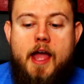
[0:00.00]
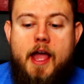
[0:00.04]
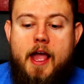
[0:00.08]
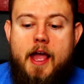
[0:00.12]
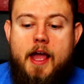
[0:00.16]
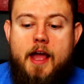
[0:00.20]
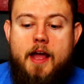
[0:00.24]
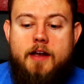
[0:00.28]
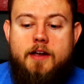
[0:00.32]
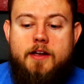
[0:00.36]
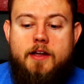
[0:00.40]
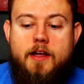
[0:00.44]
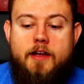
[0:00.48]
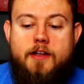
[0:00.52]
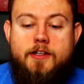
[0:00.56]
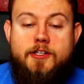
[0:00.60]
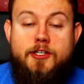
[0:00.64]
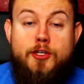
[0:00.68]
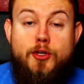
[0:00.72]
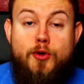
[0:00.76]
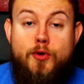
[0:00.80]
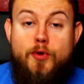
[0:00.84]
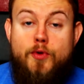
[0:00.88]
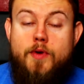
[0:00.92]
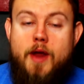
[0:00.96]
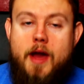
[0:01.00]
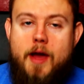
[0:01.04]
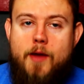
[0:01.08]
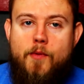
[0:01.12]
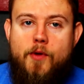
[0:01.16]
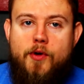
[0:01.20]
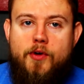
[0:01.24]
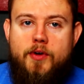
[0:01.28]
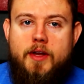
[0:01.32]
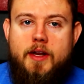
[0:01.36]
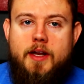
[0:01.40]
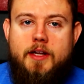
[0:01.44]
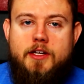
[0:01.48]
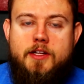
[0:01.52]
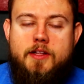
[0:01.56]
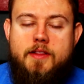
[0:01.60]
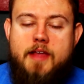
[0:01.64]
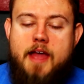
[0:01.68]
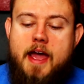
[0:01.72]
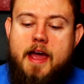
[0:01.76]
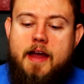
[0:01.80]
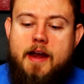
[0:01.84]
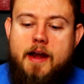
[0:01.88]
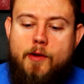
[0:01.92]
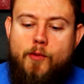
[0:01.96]
And soon I will get into
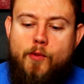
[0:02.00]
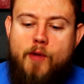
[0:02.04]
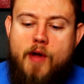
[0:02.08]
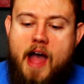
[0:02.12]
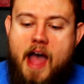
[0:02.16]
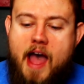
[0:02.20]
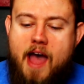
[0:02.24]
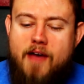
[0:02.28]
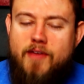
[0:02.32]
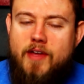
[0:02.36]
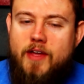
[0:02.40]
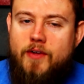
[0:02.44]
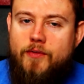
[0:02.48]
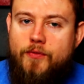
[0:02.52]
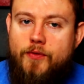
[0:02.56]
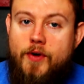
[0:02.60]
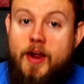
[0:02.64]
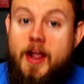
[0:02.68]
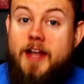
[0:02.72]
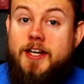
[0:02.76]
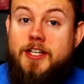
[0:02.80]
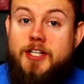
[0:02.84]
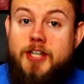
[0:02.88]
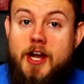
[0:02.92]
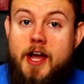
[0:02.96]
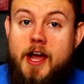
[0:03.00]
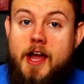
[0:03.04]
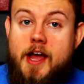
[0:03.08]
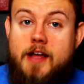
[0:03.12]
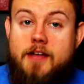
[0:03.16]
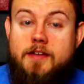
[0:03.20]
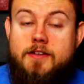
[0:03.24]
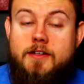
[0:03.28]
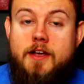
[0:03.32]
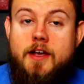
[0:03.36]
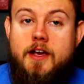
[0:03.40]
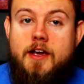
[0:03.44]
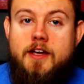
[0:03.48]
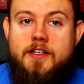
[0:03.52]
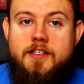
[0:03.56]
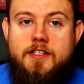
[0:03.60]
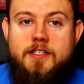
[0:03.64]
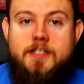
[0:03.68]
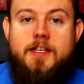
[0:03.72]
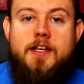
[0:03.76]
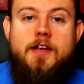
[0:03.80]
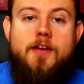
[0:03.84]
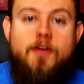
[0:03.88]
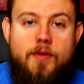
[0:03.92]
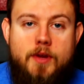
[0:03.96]
that, and I will have a franchise
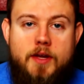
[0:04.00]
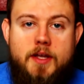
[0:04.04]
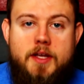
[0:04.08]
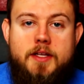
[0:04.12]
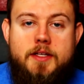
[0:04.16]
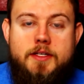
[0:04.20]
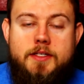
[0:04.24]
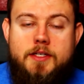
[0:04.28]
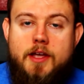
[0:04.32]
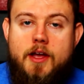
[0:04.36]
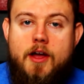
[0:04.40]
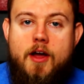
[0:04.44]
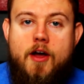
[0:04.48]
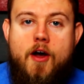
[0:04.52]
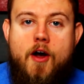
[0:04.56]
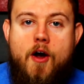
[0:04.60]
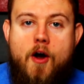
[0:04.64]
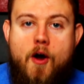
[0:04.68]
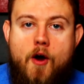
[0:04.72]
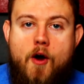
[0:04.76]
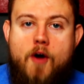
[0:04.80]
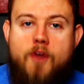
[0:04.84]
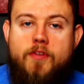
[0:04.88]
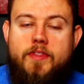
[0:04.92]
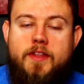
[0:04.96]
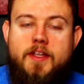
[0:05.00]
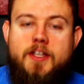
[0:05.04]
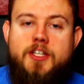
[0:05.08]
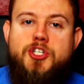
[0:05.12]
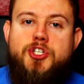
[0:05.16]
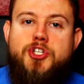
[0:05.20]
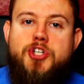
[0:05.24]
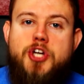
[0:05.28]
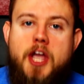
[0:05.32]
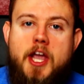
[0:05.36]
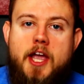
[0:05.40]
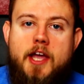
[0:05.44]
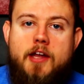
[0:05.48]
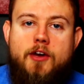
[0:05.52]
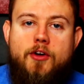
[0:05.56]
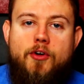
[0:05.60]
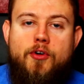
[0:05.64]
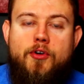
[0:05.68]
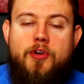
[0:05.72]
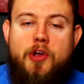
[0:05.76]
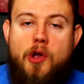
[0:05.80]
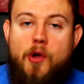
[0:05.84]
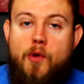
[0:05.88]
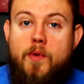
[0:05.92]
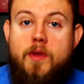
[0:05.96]
series on this
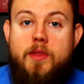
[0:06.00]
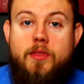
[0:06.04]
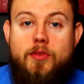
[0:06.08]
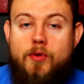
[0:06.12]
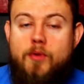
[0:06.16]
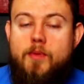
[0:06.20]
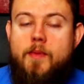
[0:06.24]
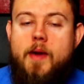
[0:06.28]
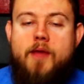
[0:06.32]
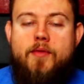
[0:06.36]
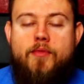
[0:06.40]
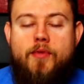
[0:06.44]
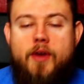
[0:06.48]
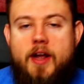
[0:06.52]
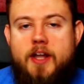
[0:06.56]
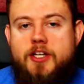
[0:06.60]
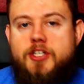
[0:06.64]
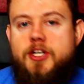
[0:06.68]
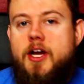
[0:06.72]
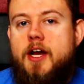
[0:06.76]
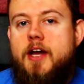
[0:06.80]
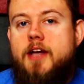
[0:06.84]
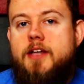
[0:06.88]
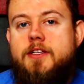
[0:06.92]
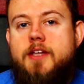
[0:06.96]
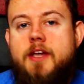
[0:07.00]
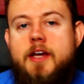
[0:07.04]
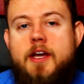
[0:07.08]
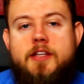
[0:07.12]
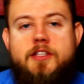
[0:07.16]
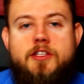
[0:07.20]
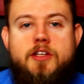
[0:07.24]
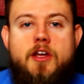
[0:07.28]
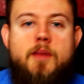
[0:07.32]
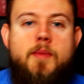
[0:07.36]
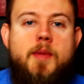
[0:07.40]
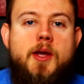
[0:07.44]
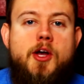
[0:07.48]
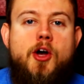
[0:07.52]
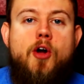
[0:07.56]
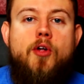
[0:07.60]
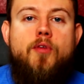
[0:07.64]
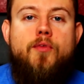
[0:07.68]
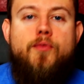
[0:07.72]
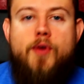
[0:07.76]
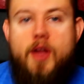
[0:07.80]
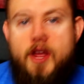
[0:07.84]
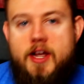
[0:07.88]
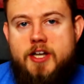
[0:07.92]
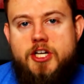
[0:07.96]
channel going through my franchise. It's going to be
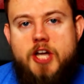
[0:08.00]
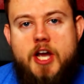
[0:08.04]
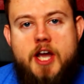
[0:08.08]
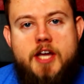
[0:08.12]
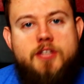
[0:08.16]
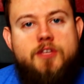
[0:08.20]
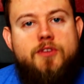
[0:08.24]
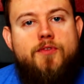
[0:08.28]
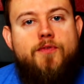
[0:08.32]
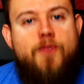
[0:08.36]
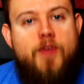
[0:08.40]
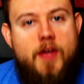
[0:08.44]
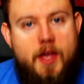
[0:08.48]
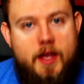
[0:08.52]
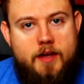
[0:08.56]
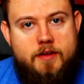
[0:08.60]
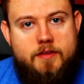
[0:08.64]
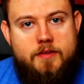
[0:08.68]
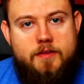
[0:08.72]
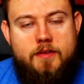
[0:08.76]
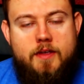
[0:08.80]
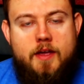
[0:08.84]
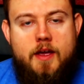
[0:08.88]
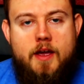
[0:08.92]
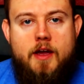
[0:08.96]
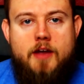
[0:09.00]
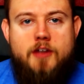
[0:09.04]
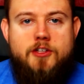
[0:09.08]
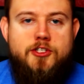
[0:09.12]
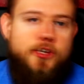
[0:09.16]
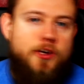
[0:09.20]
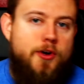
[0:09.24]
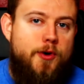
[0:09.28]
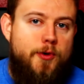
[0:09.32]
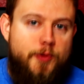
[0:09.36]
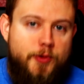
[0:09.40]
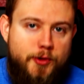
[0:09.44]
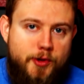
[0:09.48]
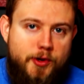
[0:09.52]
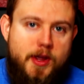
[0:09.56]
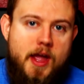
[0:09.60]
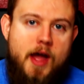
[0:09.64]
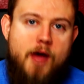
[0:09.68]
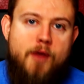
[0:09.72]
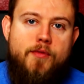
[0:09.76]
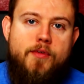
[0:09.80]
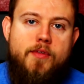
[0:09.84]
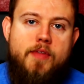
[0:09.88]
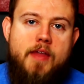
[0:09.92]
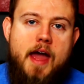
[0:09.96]
called Franchise Fix, so
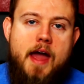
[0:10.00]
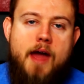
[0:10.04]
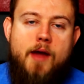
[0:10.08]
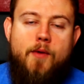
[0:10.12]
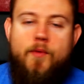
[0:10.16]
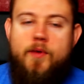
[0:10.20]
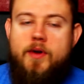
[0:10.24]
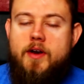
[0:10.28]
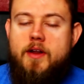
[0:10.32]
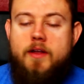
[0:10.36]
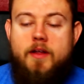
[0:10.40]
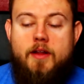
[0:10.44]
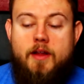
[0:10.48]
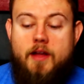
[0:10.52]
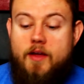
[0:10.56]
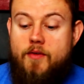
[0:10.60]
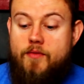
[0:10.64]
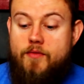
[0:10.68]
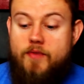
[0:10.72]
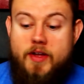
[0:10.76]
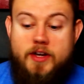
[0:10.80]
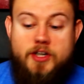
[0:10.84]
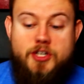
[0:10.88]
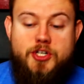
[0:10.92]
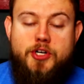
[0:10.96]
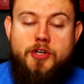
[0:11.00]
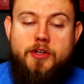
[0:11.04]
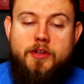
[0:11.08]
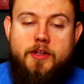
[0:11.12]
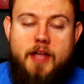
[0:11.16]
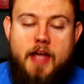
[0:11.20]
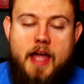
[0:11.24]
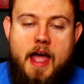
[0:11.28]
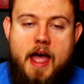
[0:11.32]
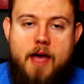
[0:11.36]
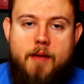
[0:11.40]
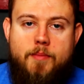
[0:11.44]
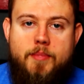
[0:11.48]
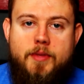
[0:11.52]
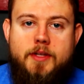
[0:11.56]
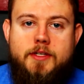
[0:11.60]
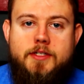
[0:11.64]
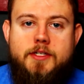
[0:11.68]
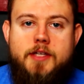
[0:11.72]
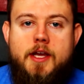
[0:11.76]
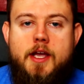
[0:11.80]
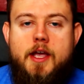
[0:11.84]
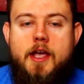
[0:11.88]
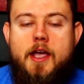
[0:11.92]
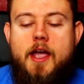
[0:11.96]
look out for that when it eventually
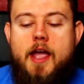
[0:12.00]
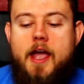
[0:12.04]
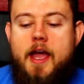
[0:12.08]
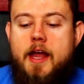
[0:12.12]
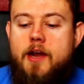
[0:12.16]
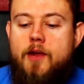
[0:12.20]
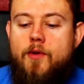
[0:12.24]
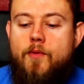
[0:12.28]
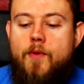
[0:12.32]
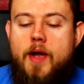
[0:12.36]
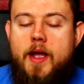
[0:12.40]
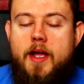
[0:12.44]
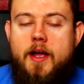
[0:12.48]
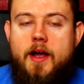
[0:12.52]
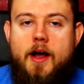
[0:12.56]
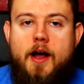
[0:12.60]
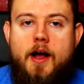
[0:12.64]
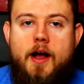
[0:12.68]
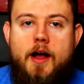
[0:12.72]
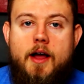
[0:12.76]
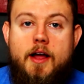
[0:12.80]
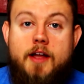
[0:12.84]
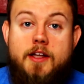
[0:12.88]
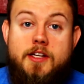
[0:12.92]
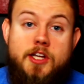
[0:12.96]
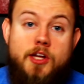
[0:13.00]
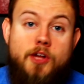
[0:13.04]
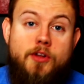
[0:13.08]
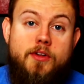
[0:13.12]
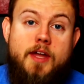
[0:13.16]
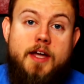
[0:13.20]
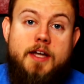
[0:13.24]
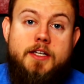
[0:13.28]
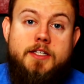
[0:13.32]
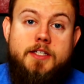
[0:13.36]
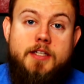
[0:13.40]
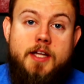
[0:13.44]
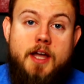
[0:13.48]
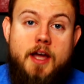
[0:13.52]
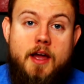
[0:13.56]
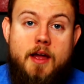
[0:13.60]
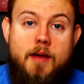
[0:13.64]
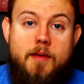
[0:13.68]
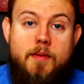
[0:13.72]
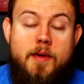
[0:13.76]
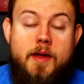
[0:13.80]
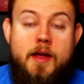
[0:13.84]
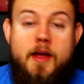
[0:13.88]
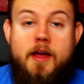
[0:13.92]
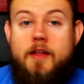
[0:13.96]
happens. Anyway, until next
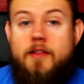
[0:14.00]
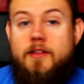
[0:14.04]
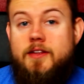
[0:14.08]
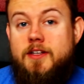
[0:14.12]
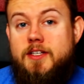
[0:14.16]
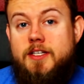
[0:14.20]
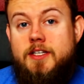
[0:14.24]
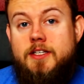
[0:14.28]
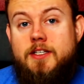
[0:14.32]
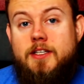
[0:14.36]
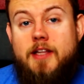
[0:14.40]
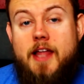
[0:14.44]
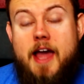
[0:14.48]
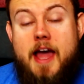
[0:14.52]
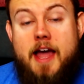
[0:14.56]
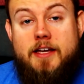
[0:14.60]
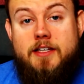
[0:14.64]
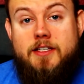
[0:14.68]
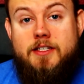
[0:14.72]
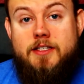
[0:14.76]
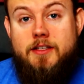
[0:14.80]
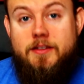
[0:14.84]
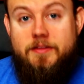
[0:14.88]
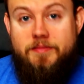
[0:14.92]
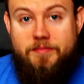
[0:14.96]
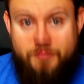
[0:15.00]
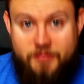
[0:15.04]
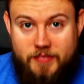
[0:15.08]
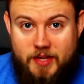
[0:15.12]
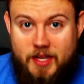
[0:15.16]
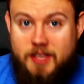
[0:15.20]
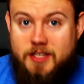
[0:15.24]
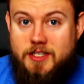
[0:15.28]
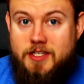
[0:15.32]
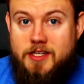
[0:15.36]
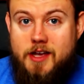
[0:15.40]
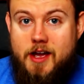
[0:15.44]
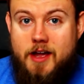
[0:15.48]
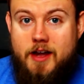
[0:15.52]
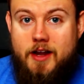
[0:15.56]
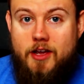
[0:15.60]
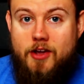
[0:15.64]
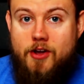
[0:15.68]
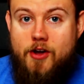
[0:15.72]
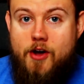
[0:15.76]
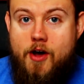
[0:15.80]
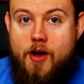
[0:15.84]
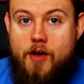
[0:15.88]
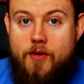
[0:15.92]
time, this is Lex signing